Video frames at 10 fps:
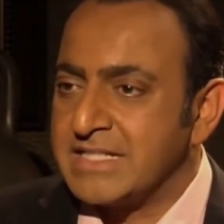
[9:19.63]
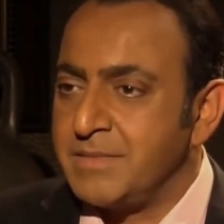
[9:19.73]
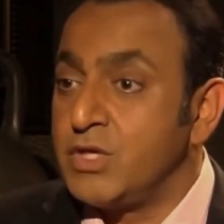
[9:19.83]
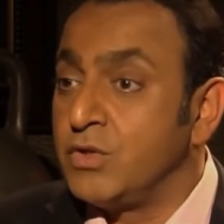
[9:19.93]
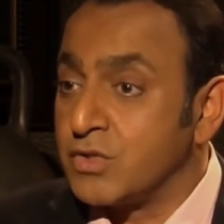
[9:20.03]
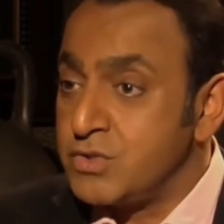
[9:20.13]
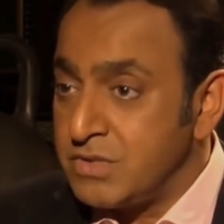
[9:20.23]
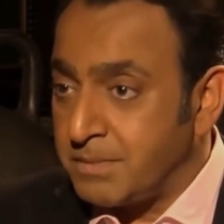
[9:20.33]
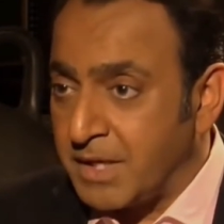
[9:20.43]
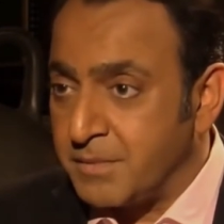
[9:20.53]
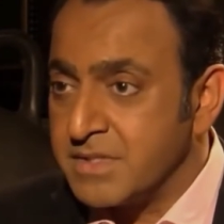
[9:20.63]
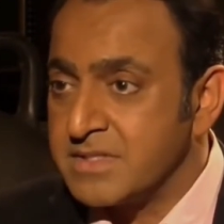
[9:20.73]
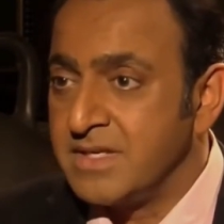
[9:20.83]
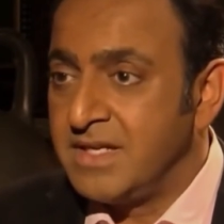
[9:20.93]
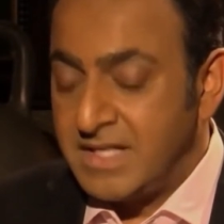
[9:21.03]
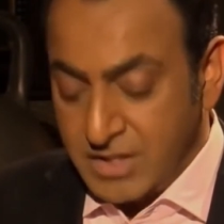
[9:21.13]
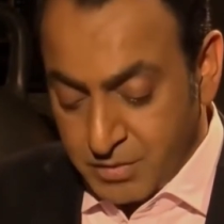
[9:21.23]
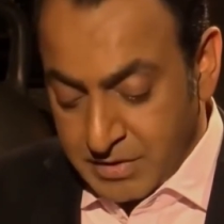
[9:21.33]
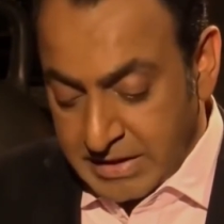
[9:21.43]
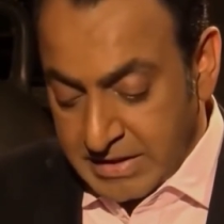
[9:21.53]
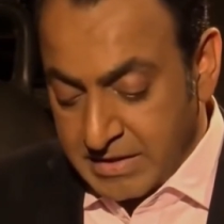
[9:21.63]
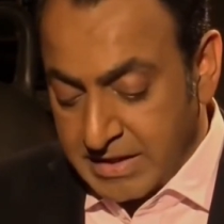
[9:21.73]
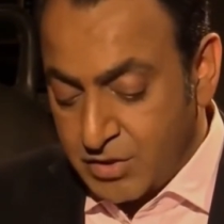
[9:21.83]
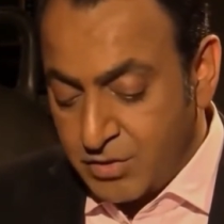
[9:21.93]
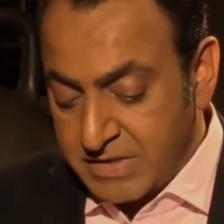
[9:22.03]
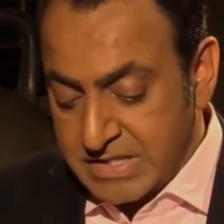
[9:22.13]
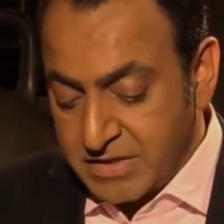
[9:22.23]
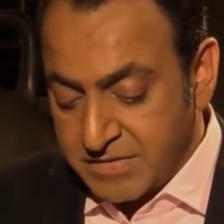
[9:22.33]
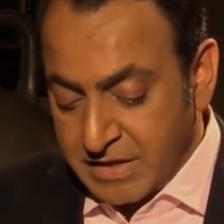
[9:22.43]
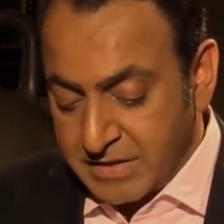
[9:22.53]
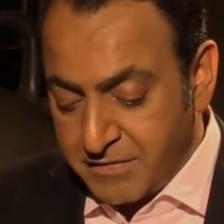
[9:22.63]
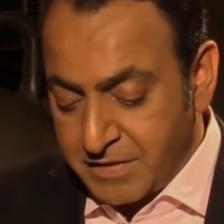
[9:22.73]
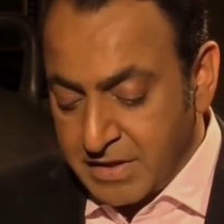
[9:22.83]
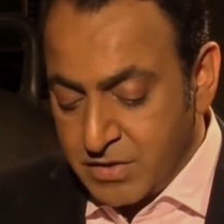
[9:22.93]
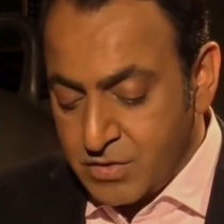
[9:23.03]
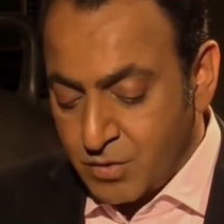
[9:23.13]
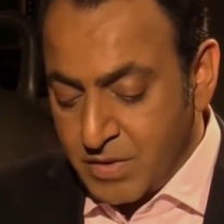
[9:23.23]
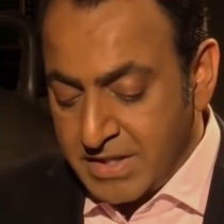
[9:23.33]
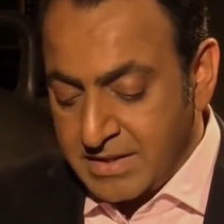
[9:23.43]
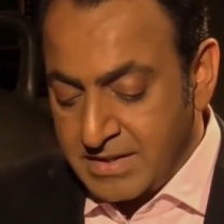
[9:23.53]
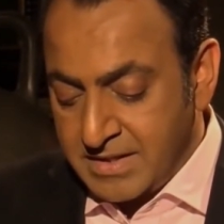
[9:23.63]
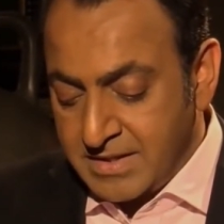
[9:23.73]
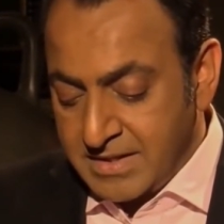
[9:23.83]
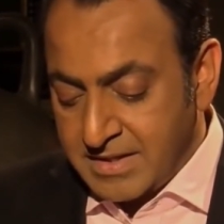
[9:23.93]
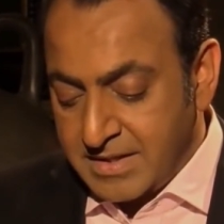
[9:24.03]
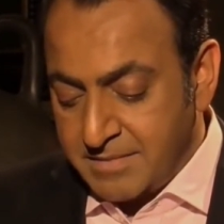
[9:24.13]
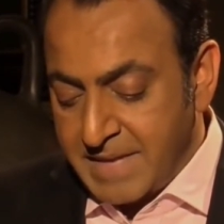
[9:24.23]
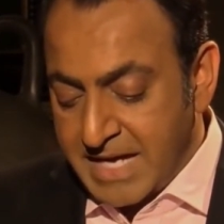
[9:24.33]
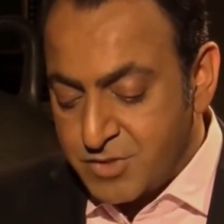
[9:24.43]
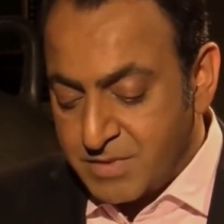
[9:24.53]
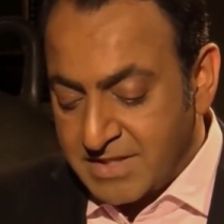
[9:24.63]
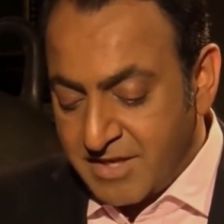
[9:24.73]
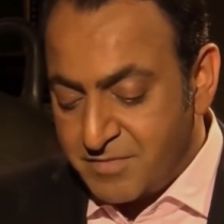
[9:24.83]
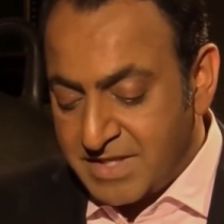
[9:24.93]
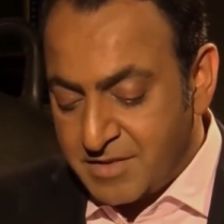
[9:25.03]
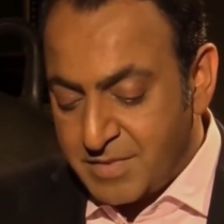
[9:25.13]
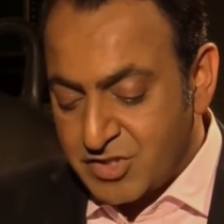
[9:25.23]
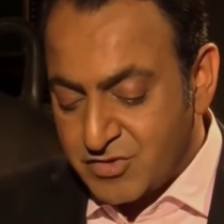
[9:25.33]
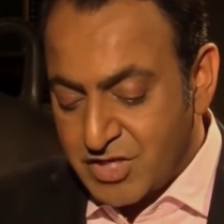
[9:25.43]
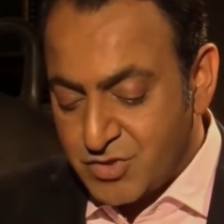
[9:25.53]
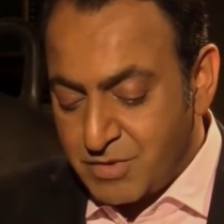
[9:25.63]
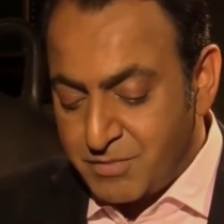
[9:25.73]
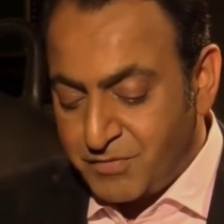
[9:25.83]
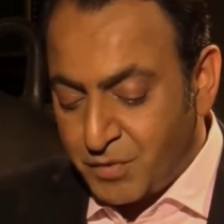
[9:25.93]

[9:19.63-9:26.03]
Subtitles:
academic. You got two diplomas. You were at the University of South Africa. You got one in management, government administration, one